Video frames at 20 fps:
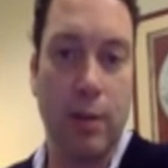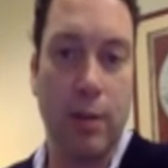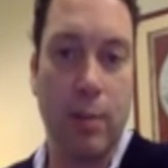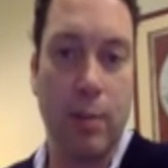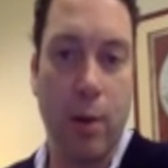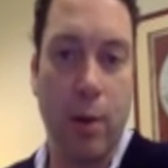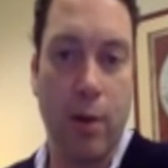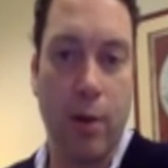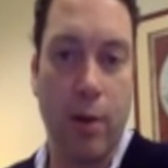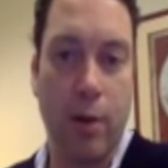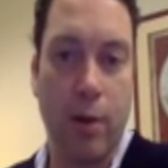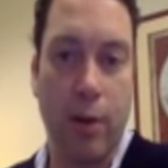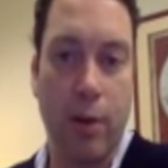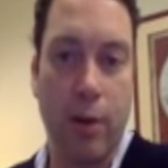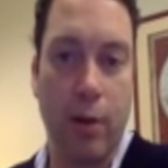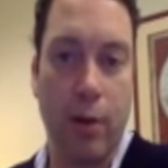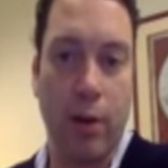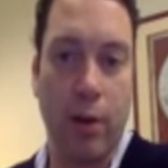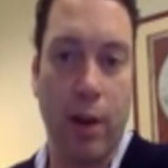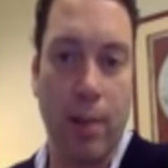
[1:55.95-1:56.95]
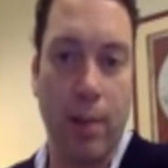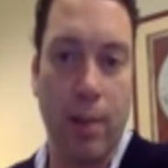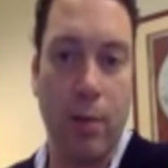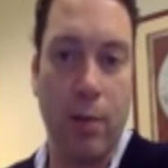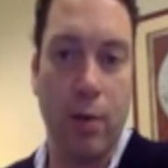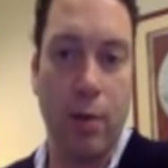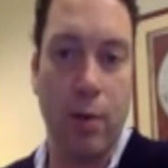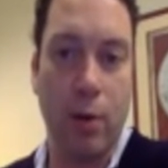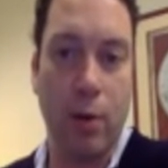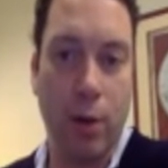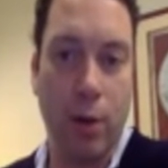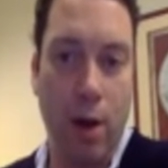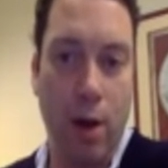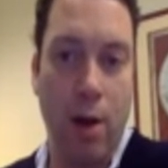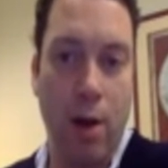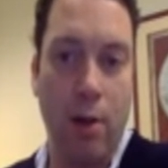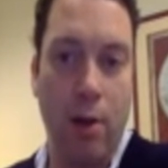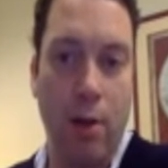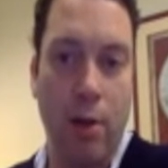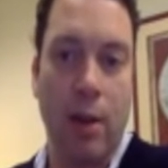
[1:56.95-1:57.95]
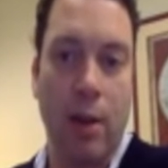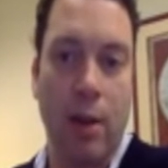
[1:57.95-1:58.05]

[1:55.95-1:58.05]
The Martyr Figure in Camus and Gogol,